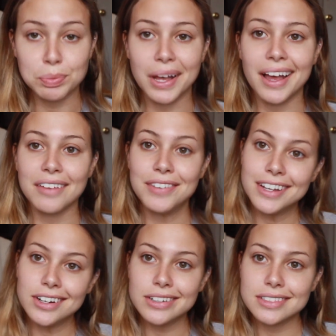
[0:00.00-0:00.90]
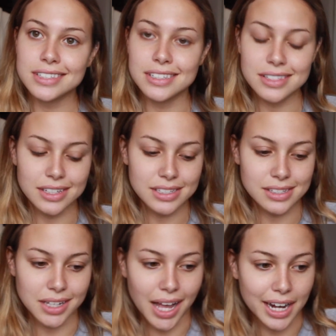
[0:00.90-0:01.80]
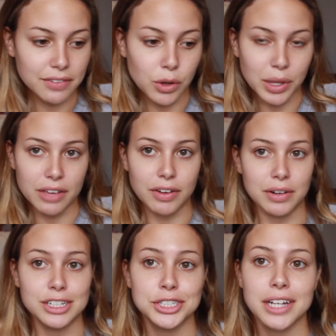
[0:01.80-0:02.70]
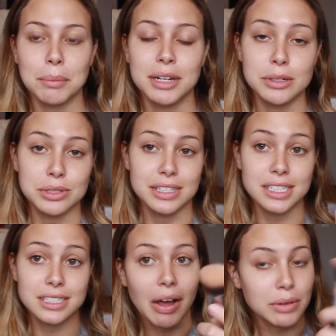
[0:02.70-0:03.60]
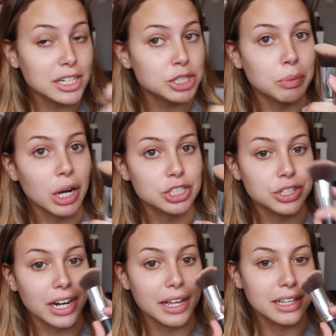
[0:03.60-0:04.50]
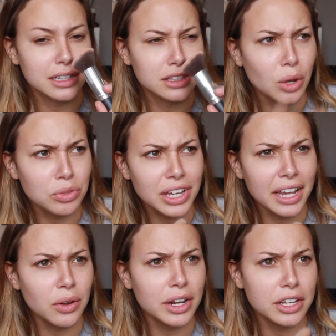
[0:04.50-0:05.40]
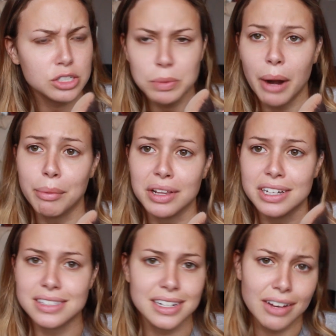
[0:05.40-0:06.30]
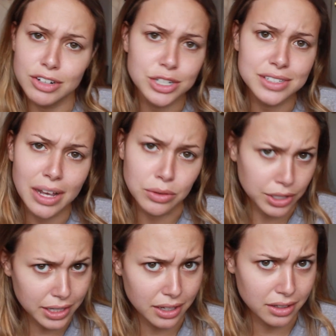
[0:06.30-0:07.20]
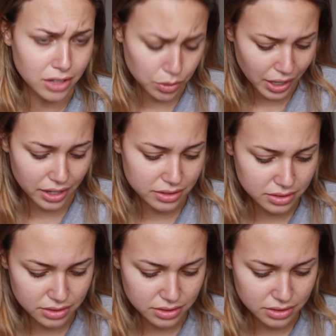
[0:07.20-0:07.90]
but I figured since this is a kind of okay foundation, I'm gonna use this foundation brush that I don't think I know how to use properly because it never turns out looking okay.